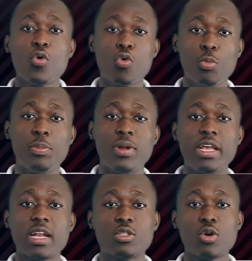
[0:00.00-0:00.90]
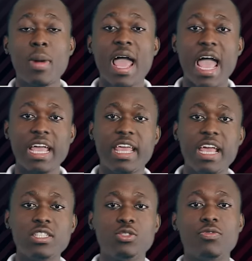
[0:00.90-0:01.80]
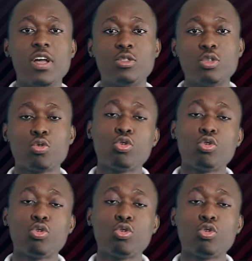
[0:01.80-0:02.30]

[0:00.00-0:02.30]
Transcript: who will be playing at home against Juventus,